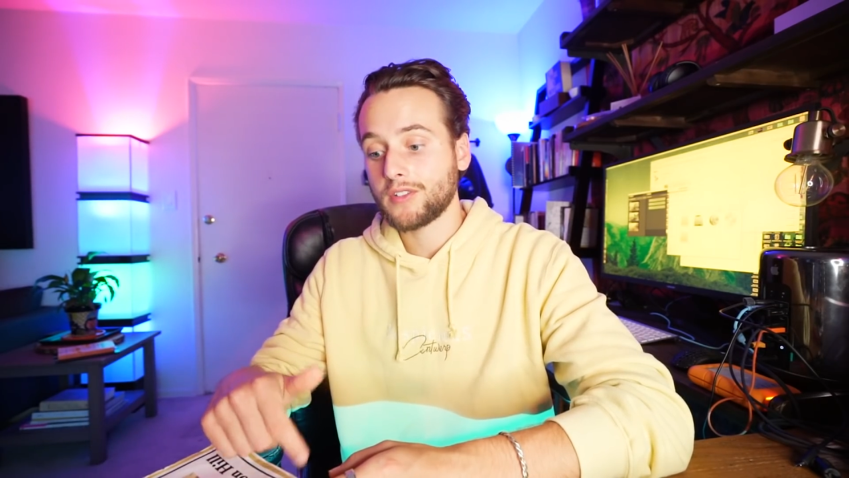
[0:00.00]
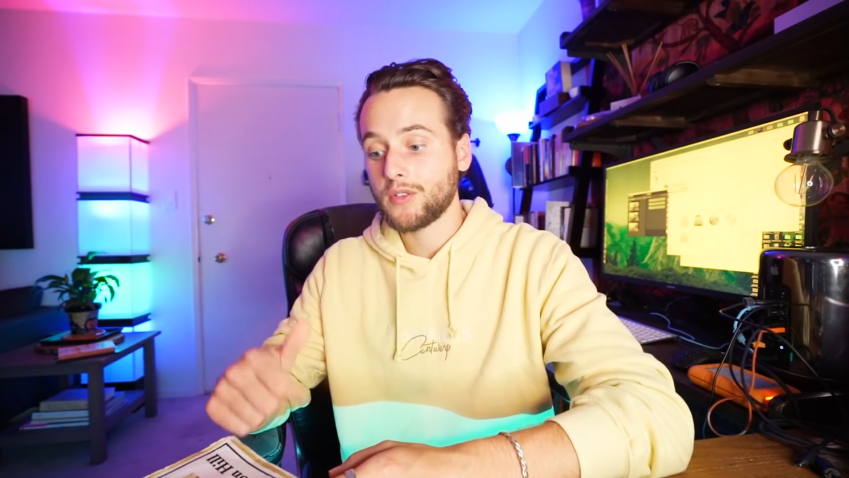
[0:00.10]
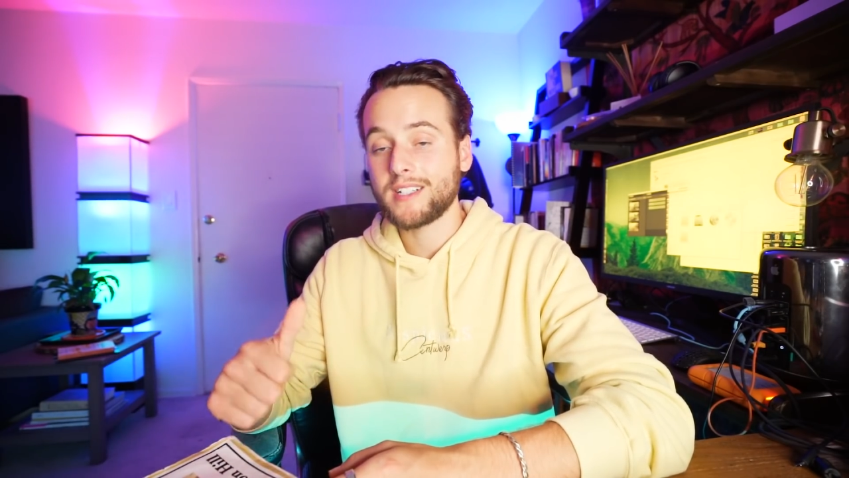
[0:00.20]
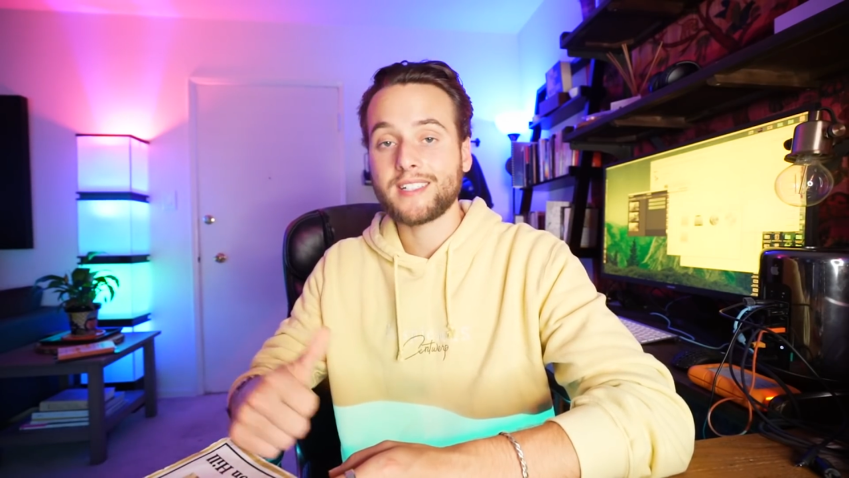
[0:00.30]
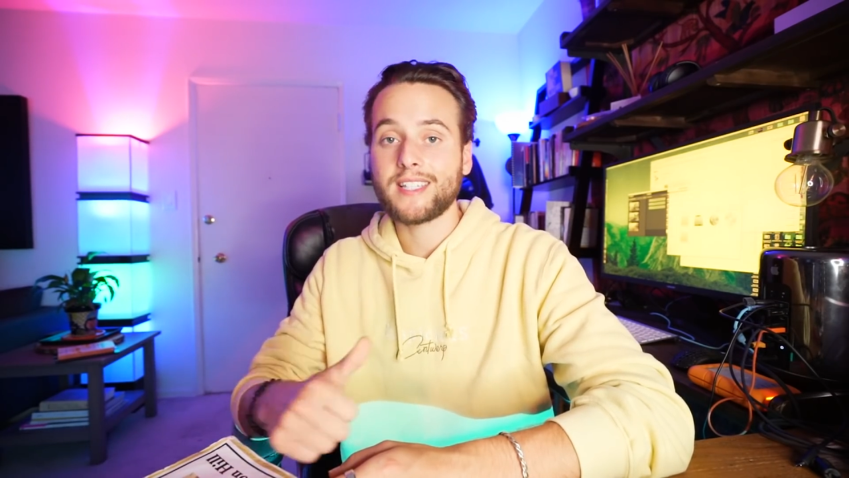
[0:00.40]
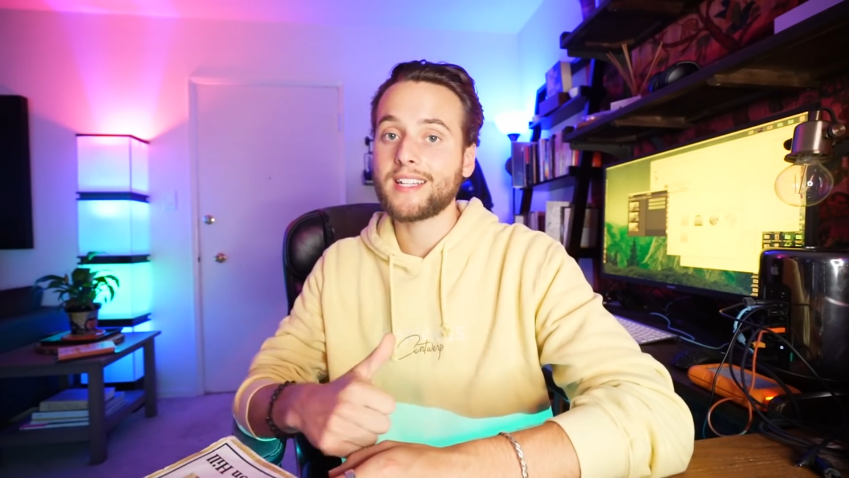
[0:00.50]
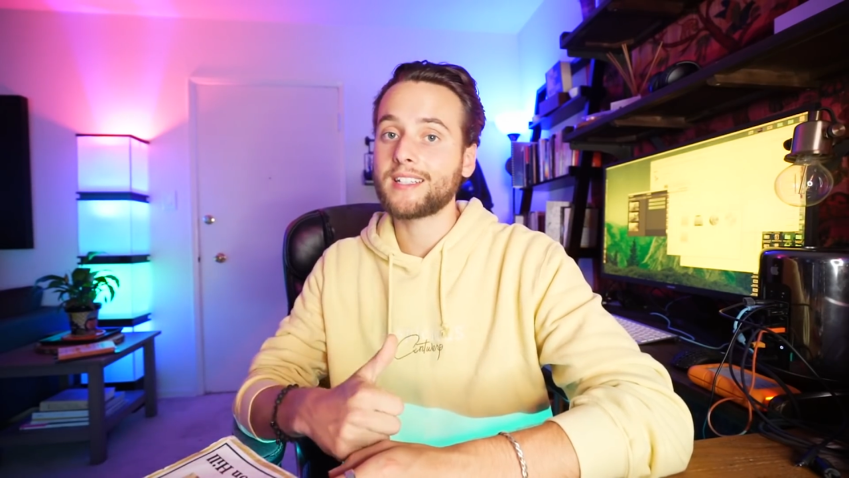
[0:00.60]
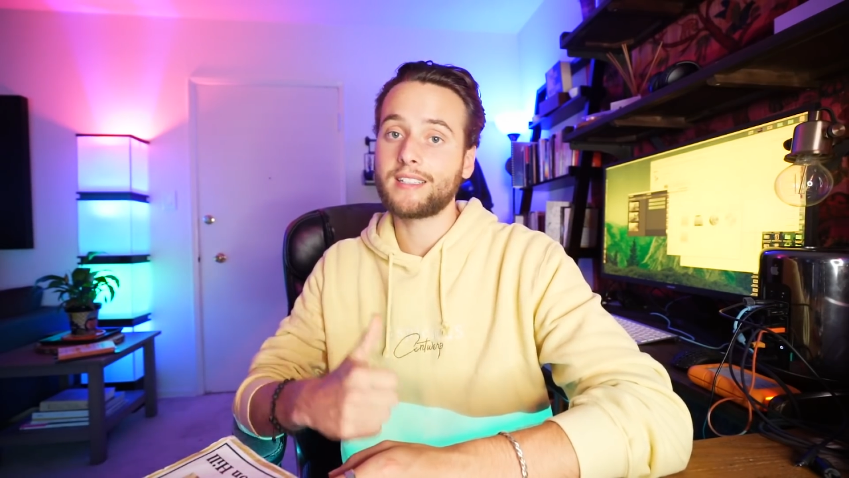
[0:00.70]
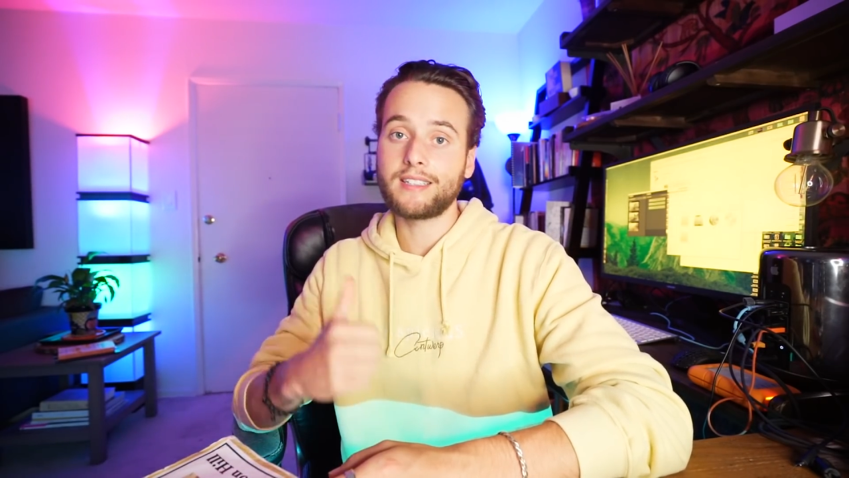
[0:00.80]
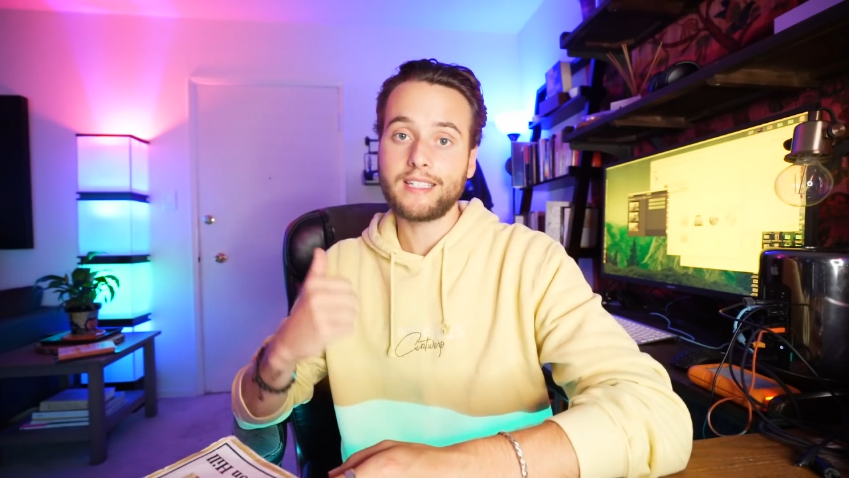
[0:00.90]
So I decided
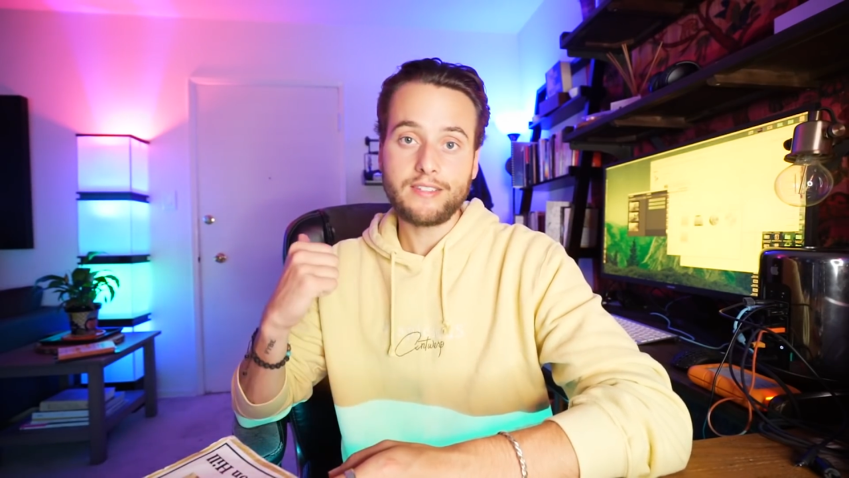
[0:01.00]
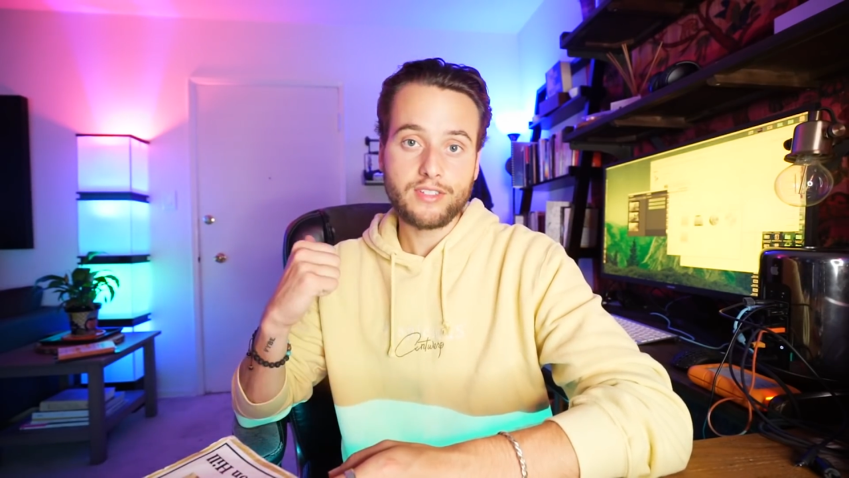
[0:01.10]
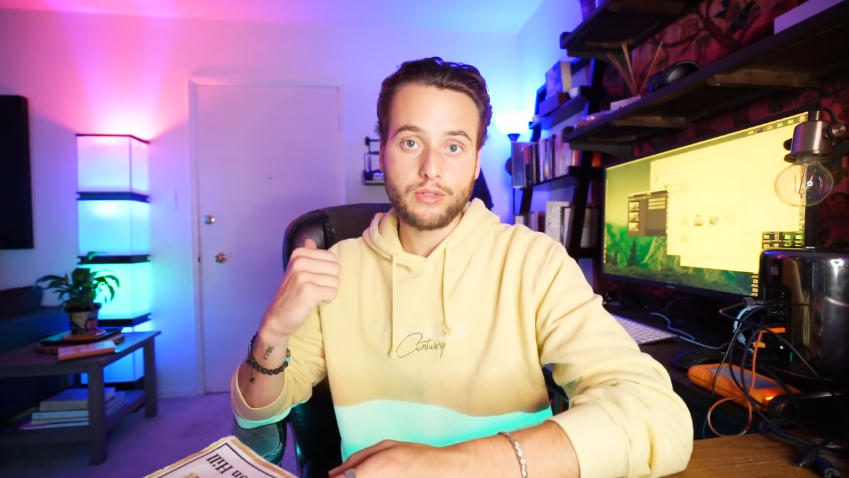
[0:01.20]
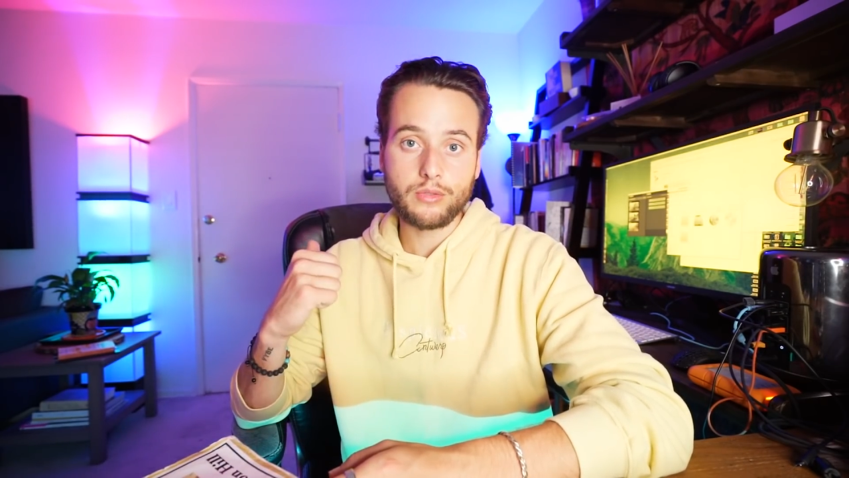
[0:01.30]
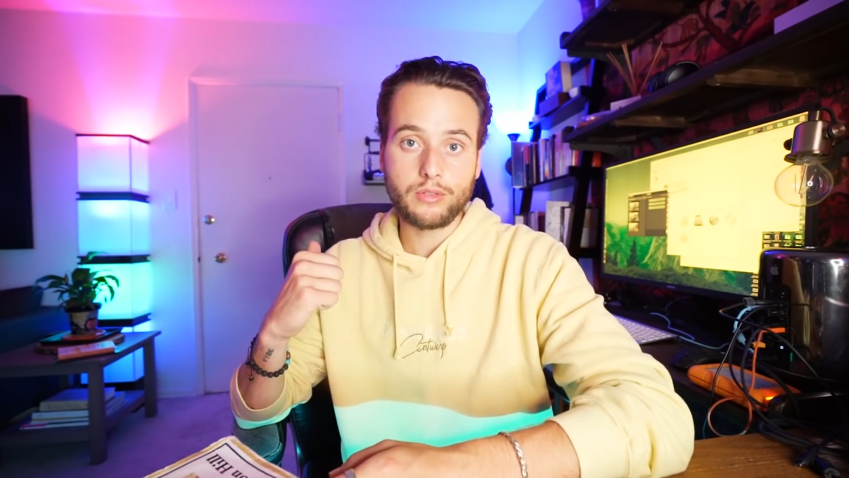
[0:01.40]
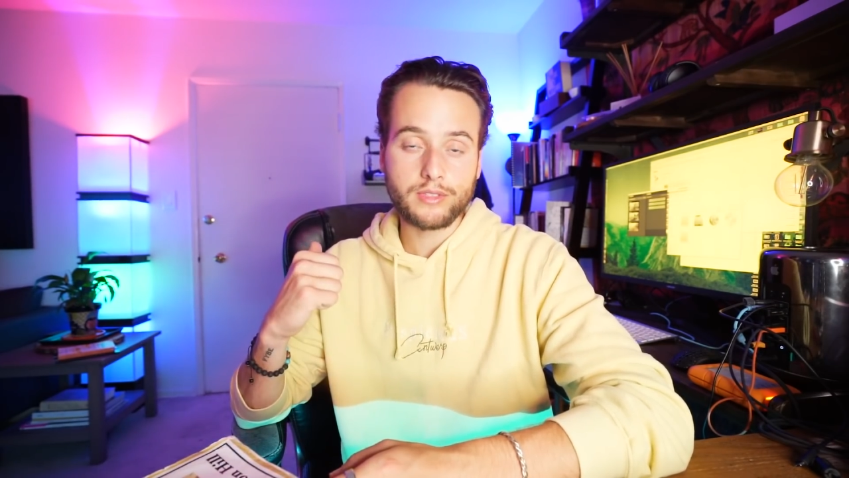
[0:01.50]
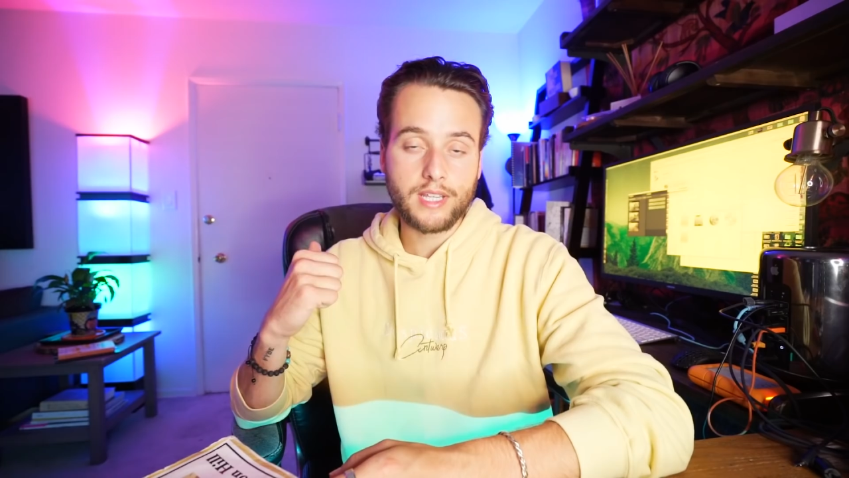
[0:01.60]
to leave school,